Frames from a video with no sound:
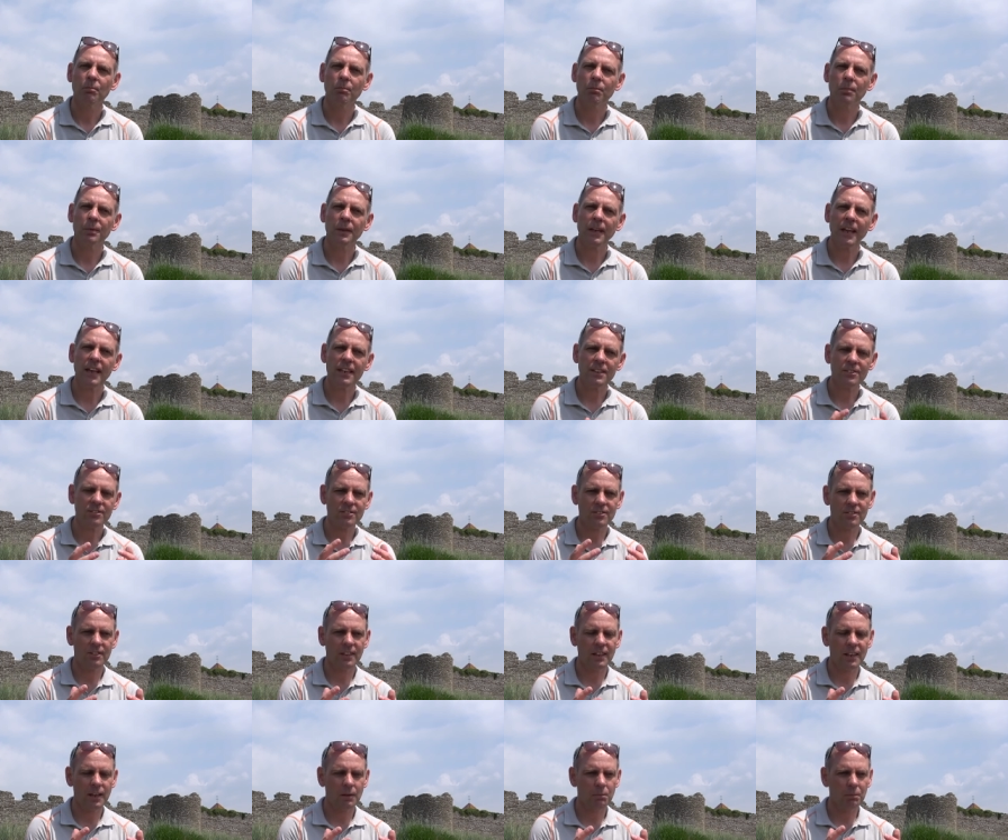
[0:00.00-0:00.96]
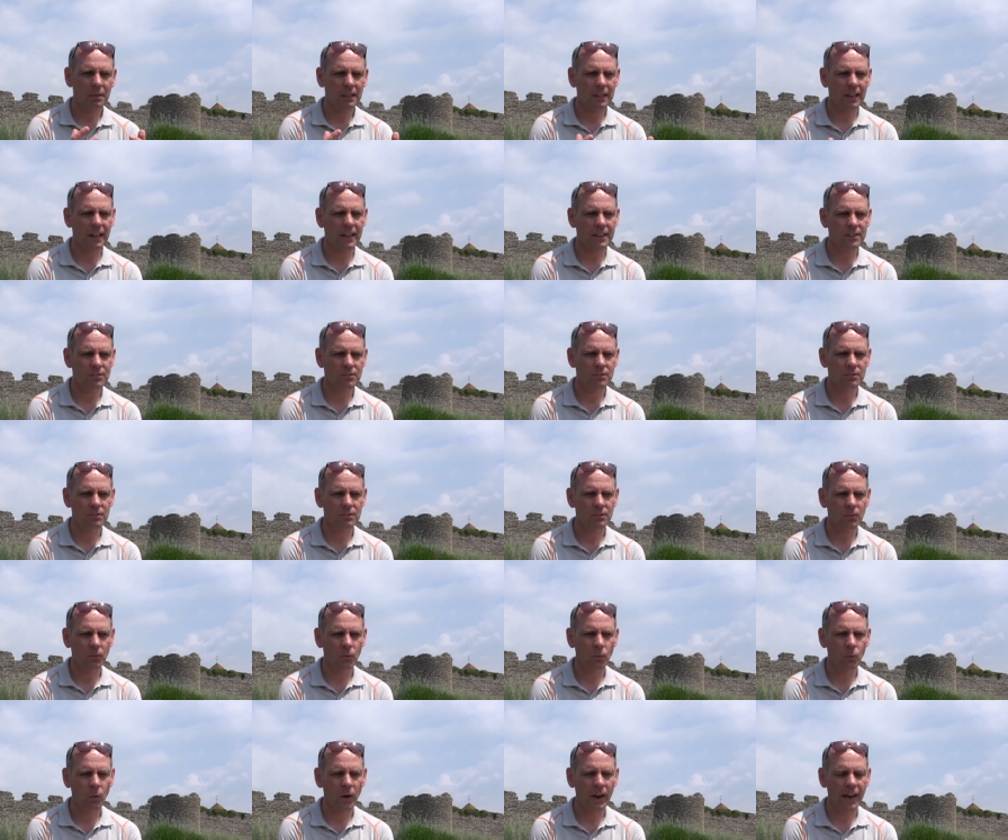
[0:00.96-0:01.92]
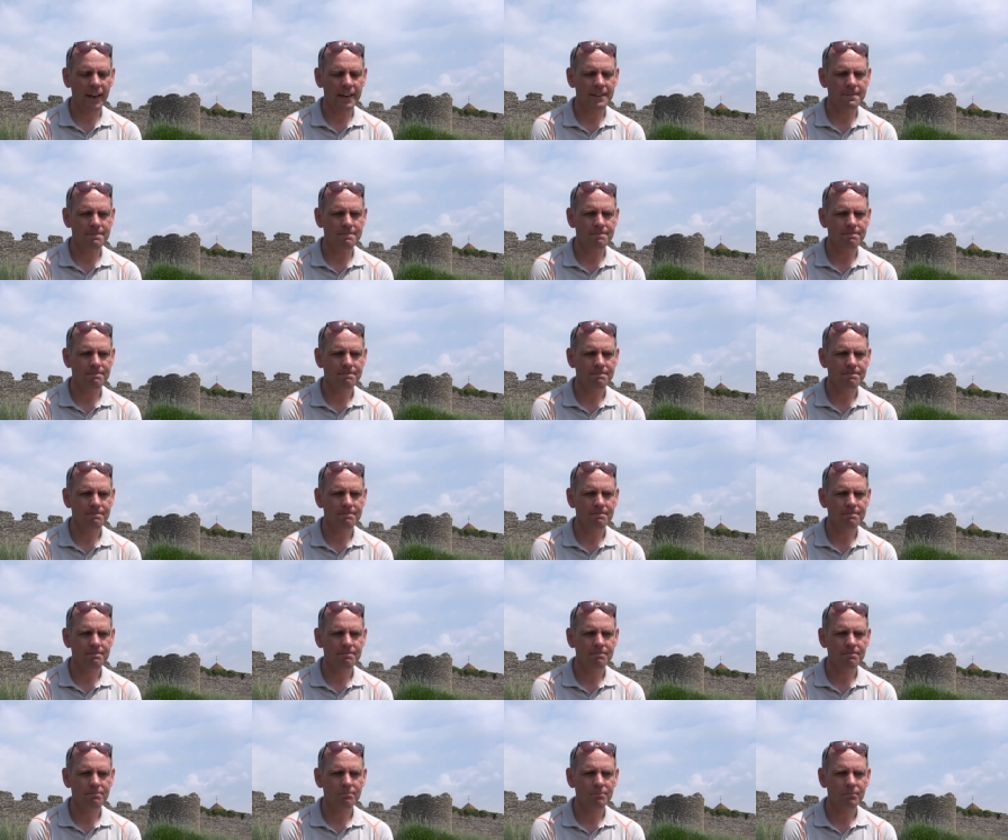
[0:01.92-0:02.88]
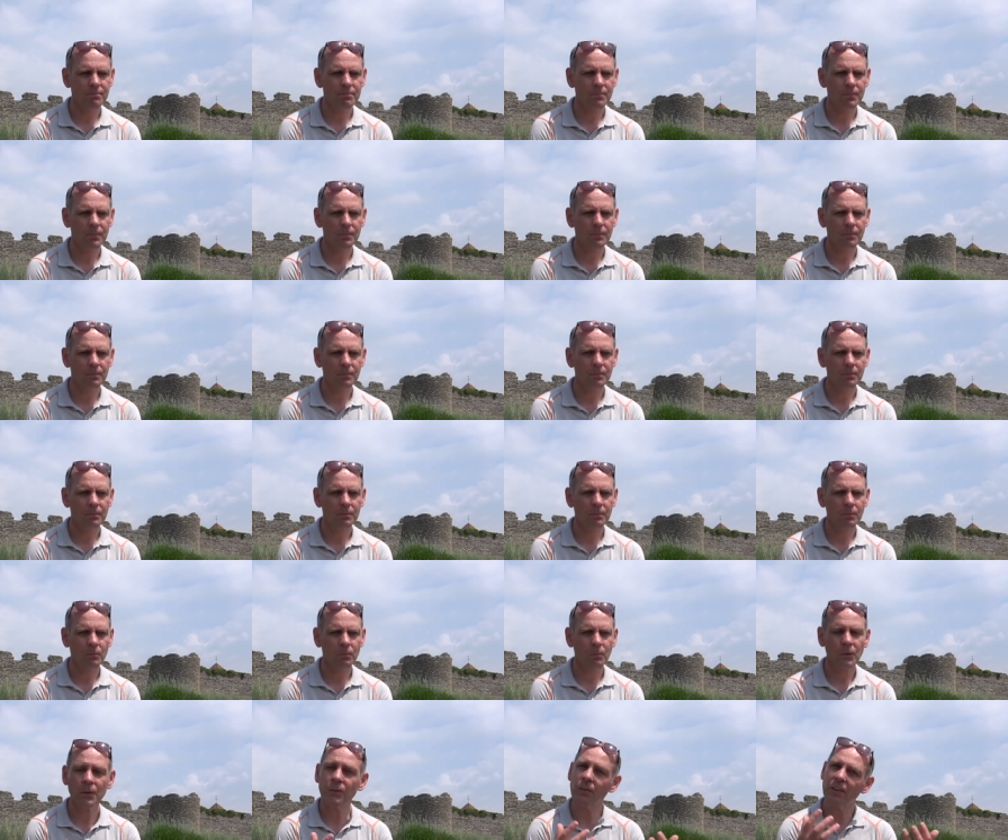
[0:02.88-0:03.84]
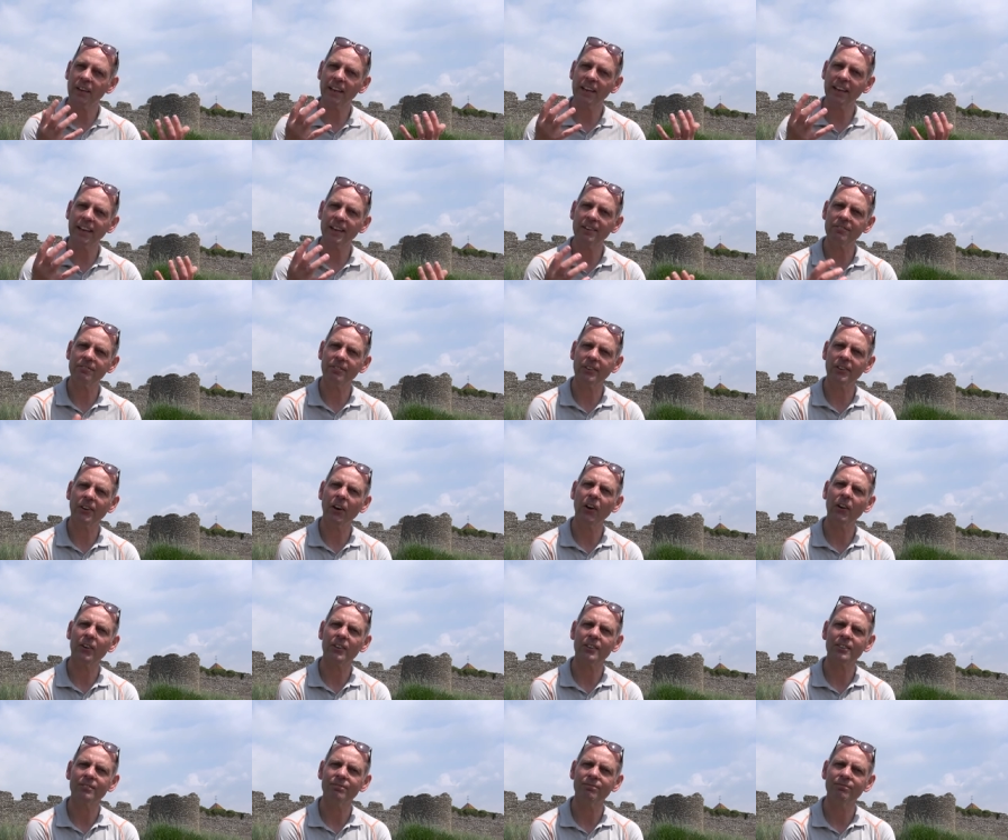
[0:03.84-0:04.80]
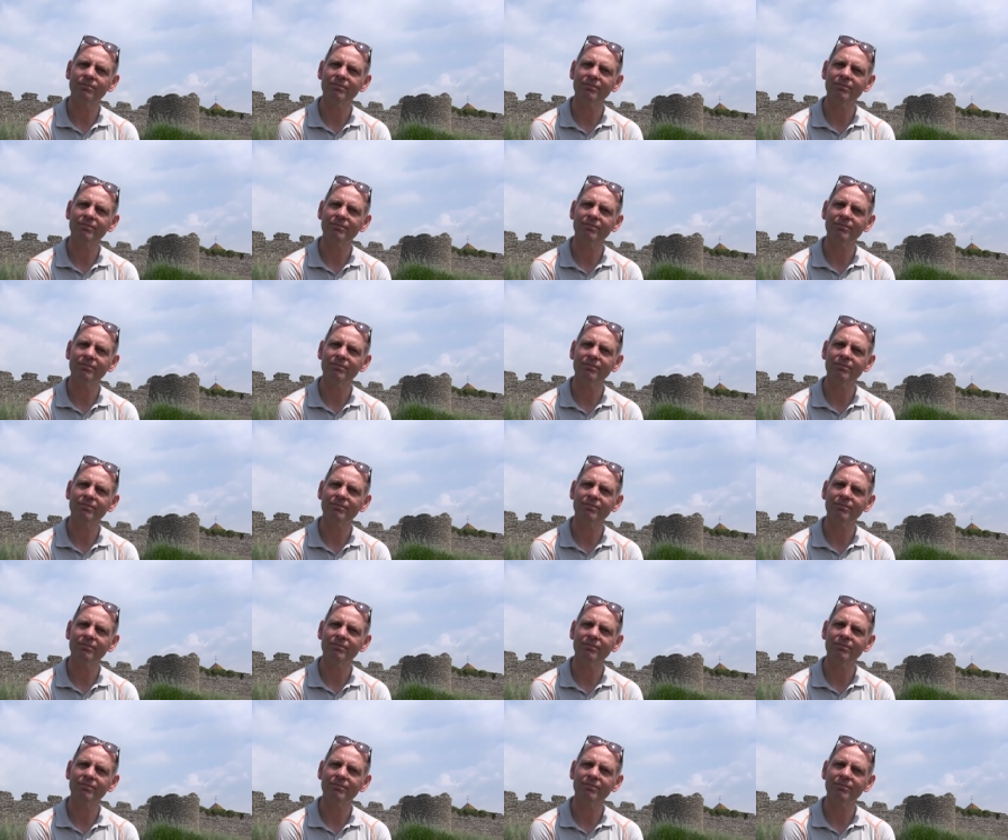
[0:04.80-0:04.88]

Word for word: but actually a place when we want to hear from God.